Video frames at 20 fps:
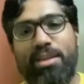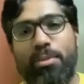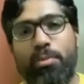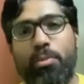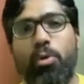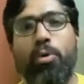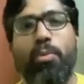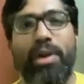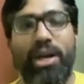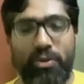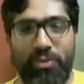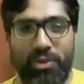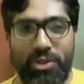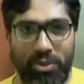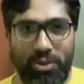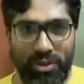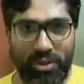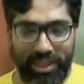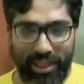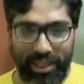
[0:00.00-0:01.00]
I will just
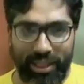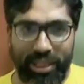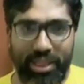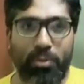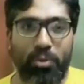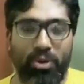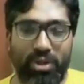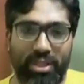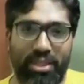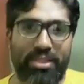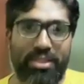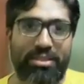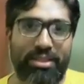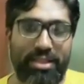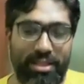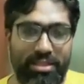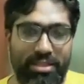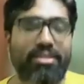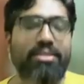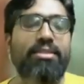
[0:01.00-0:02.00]
think about these
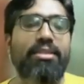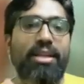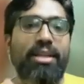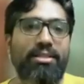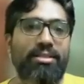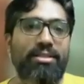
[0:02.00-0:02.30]
things.